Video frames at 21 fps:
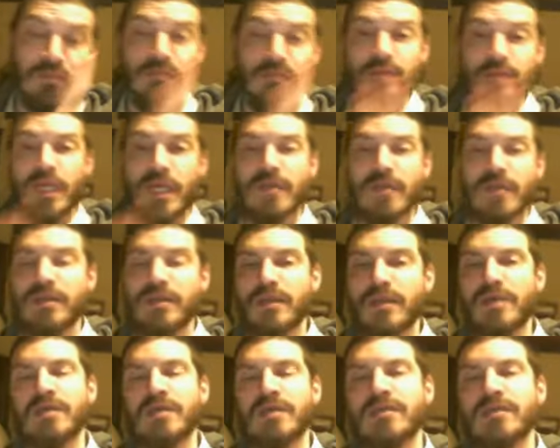idea.
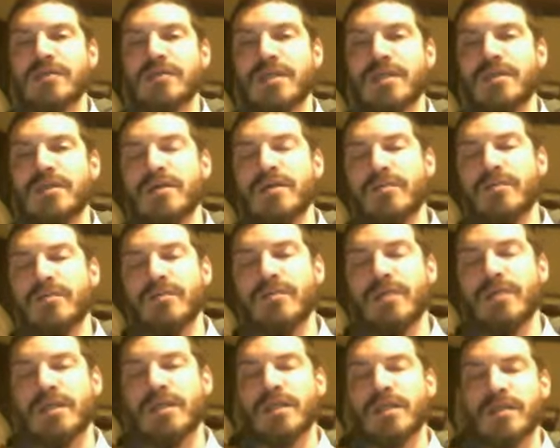The idea will work
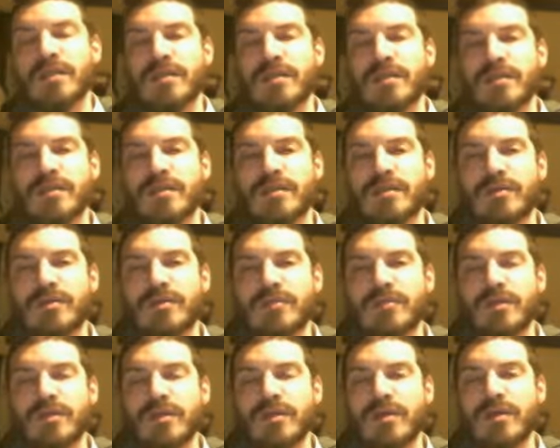like this. We
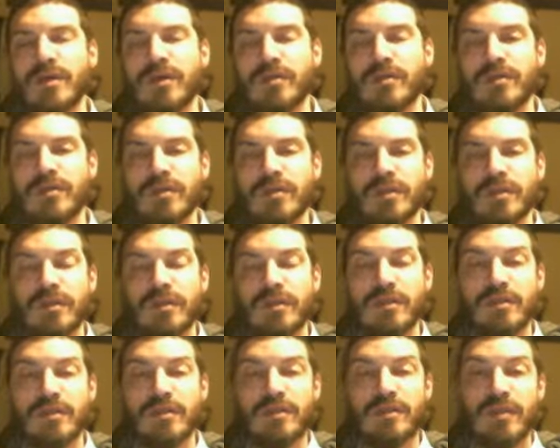know
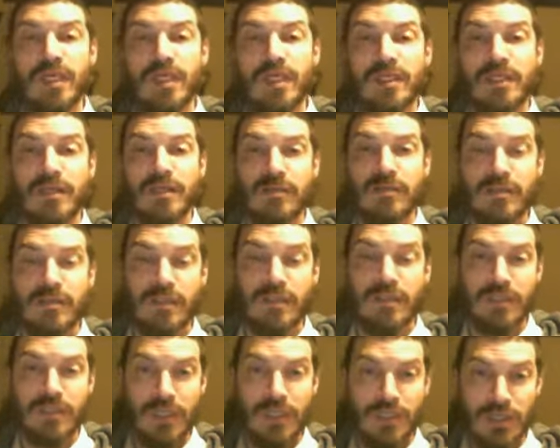that there is
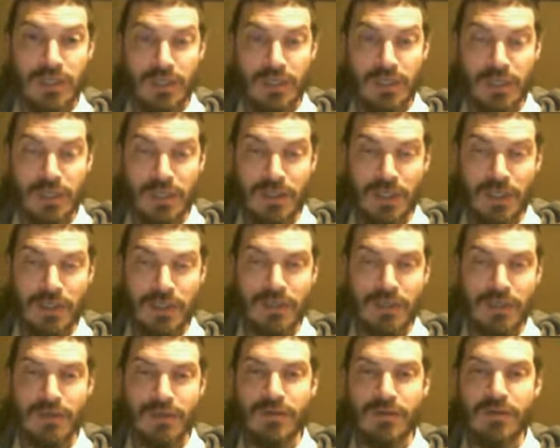such a thing that they
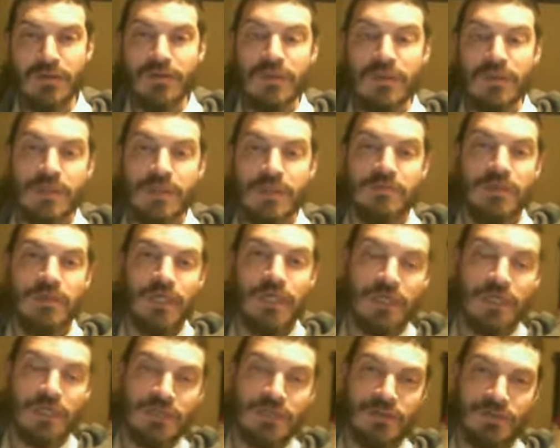call the
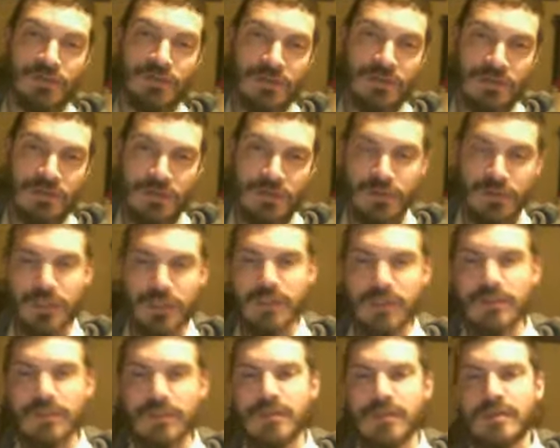exponential distribution.
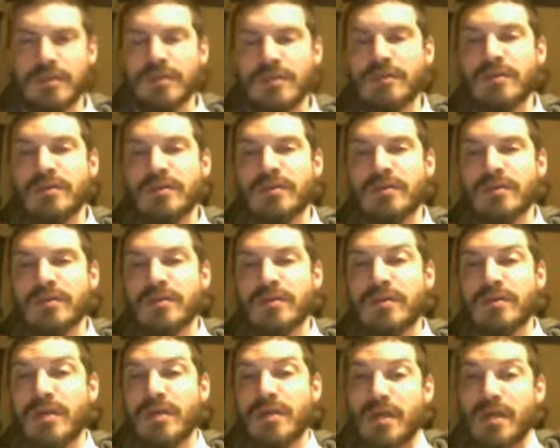
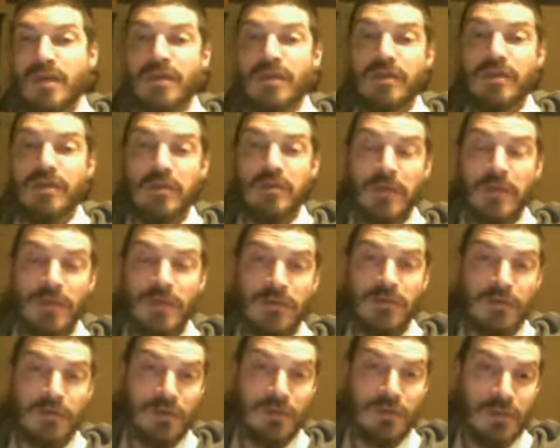I guess everybody who
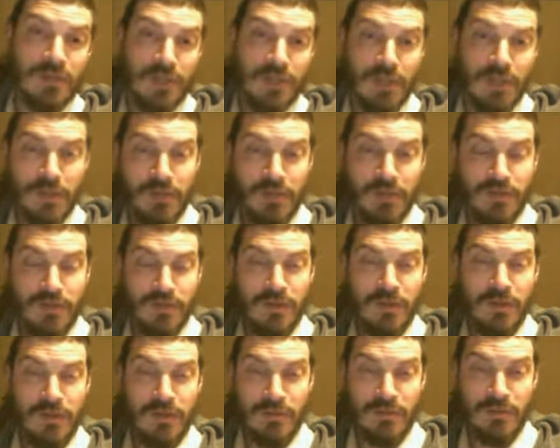learned a little bit of
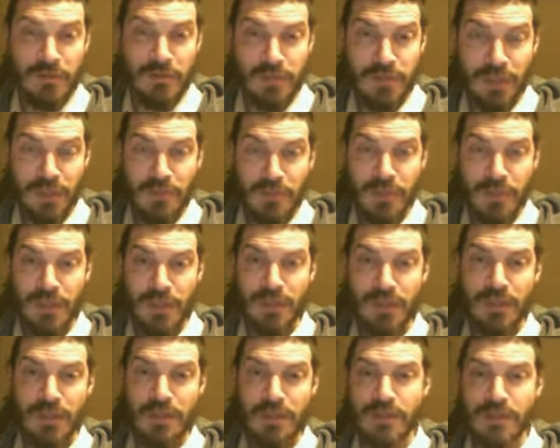the
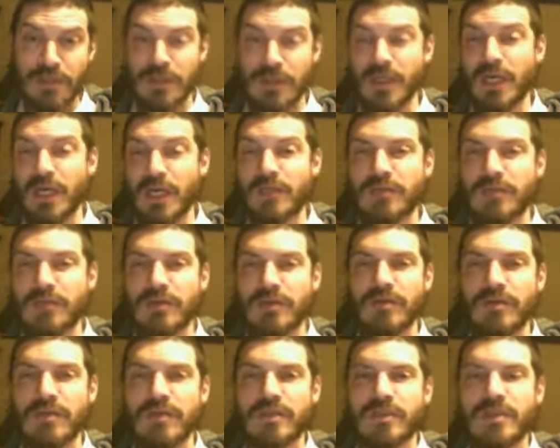probabilities and actuary
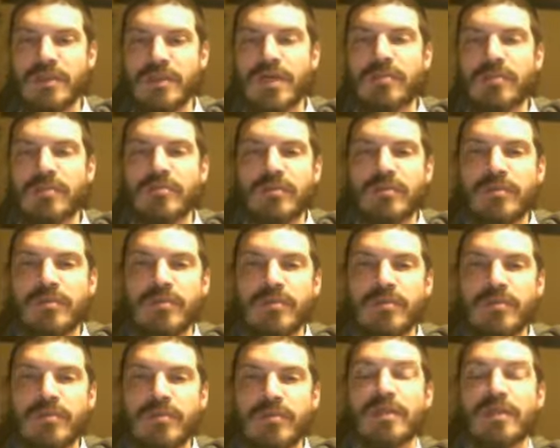exam
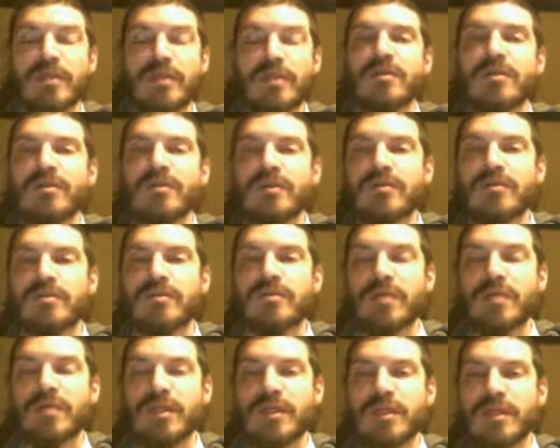P knows what
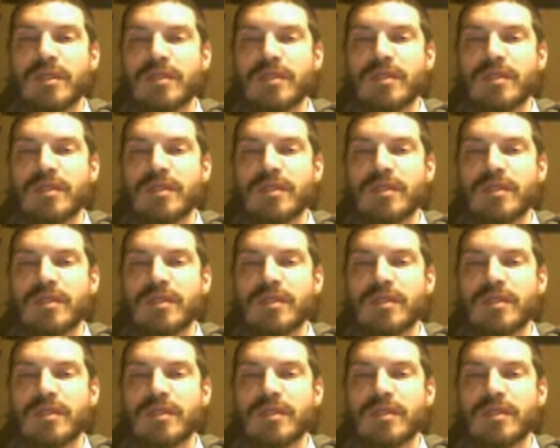it is.